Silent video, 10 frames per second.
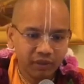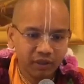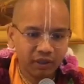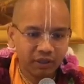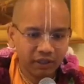
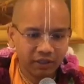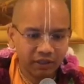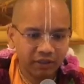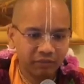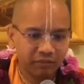At that
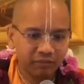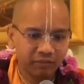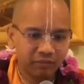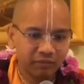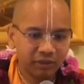time,
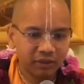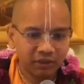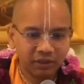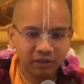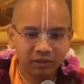
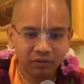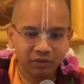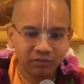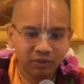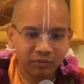Bhaktisiddhanta
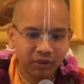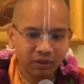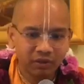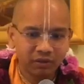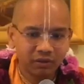was
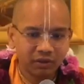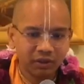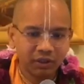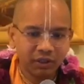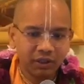whispering,
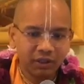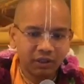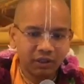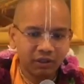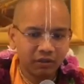
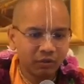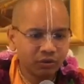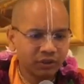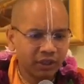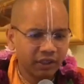
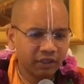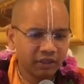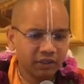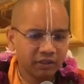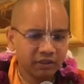"Who's there?"
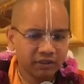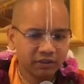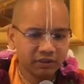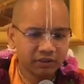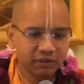
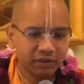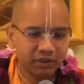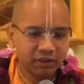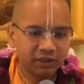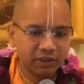
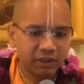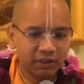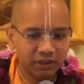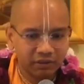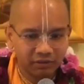And
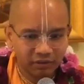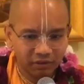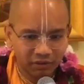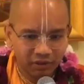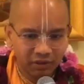then
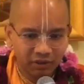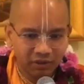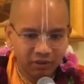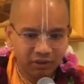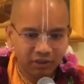this
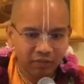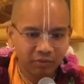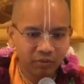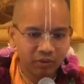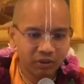disciple
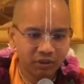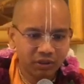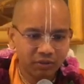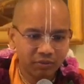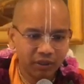was
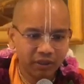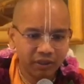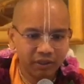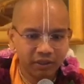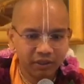
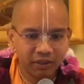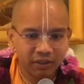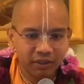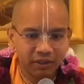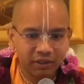replying,
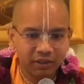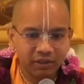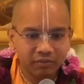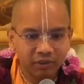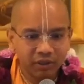
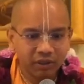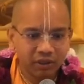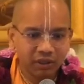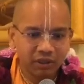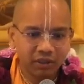"It's me."
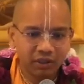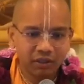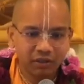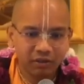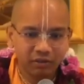
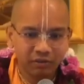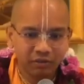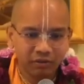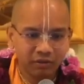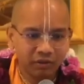
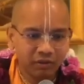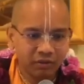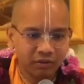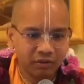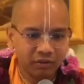
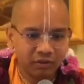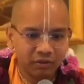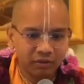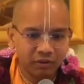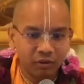
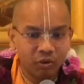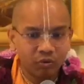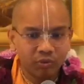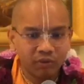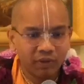"Oh,
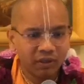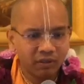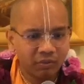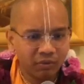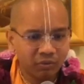Prabhupada
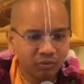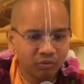Prabhu."